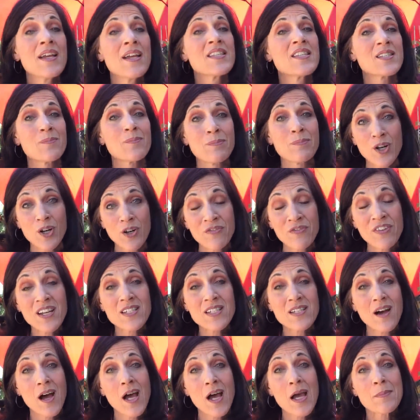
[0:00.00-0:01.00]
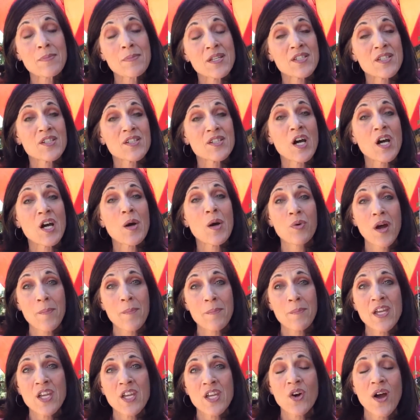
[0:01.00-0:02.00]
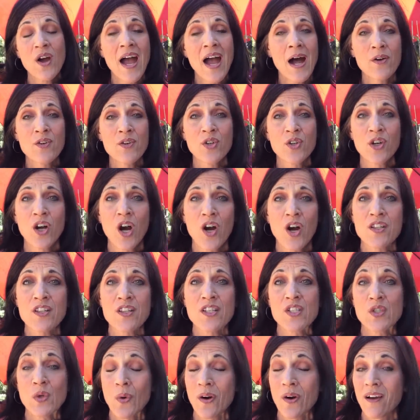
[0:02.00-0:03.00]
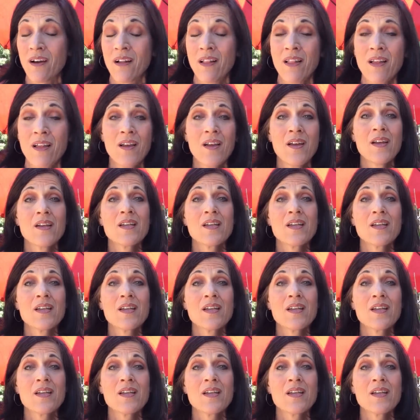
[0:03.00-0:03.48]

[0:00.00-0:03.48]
It's a perfect time to start prepping your outdoor garden soil.